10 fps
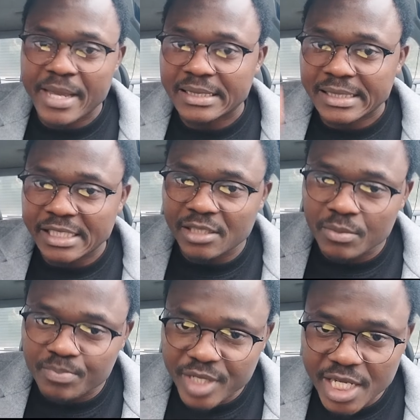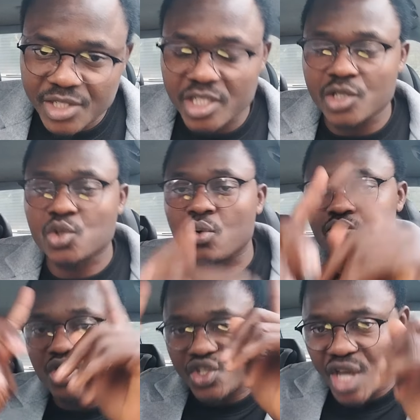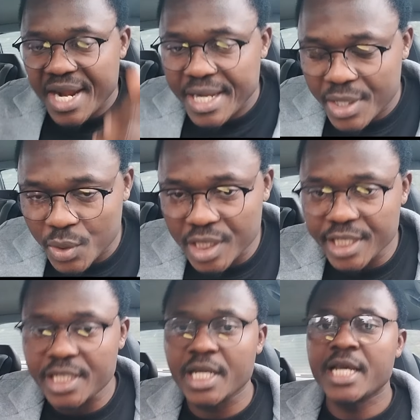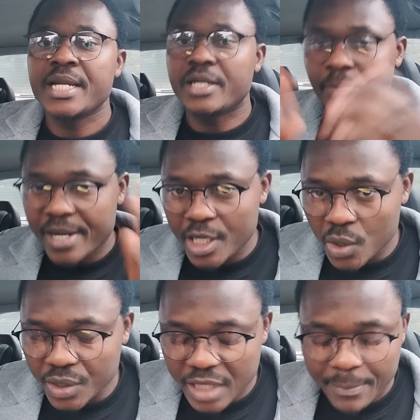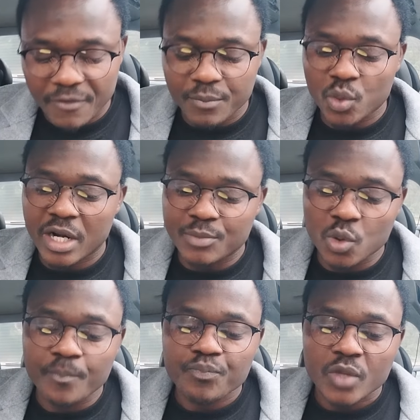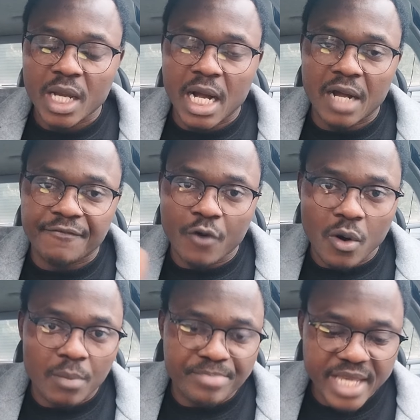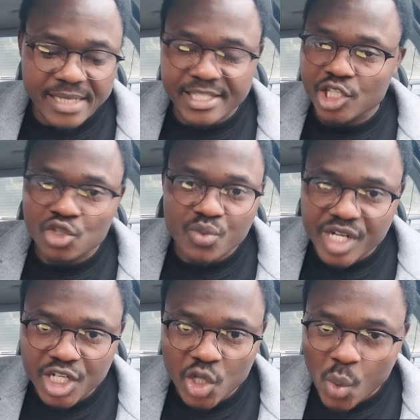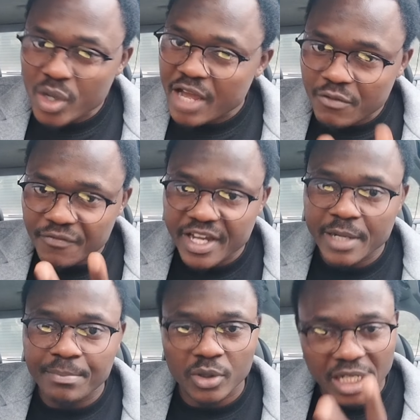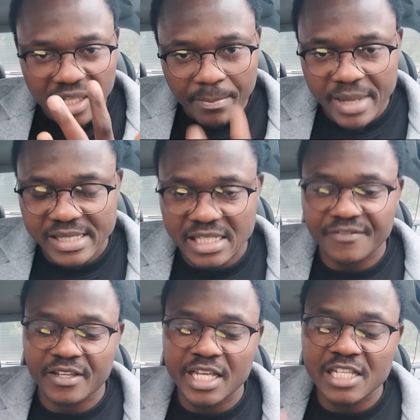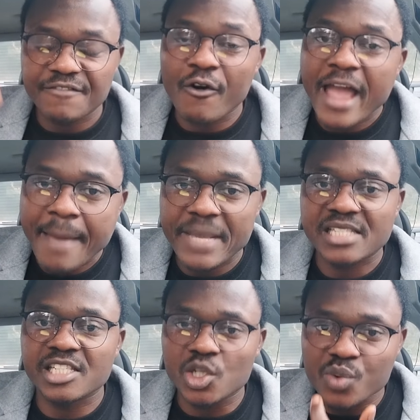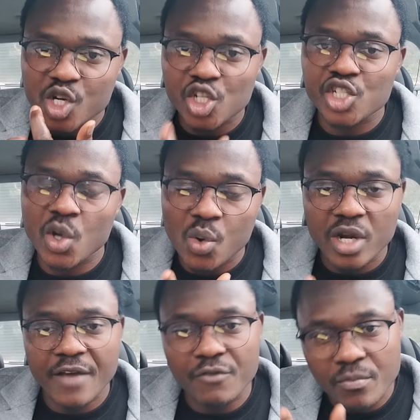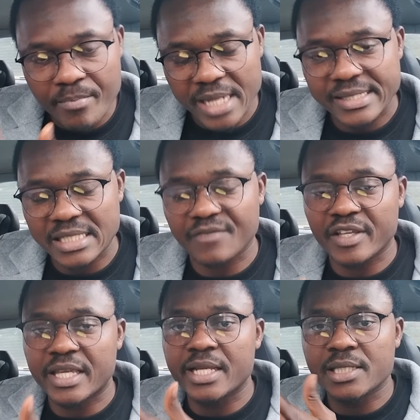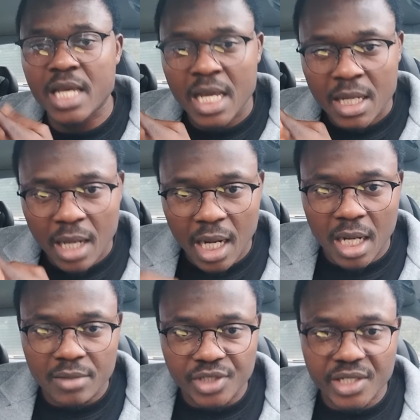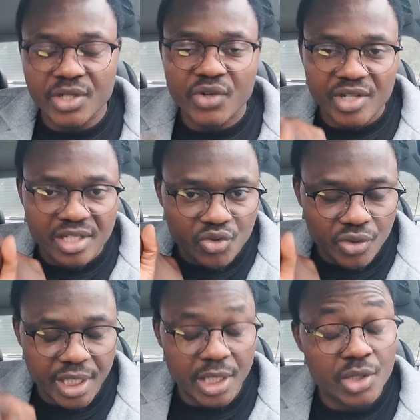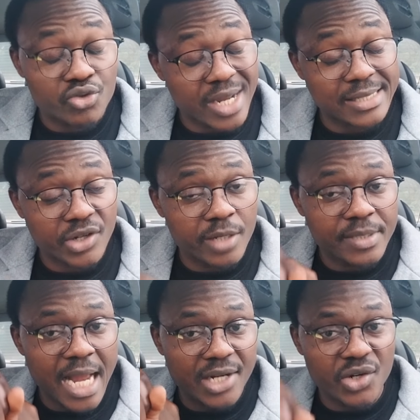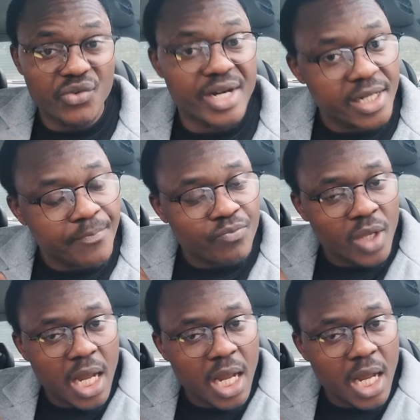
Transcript: MSc, PhD. So generally, depending on the type of program. So for BSc, you will need your O level, very important, and birth certificate. For MSc, you will need your O level, birth certificate, degree transcript, and degree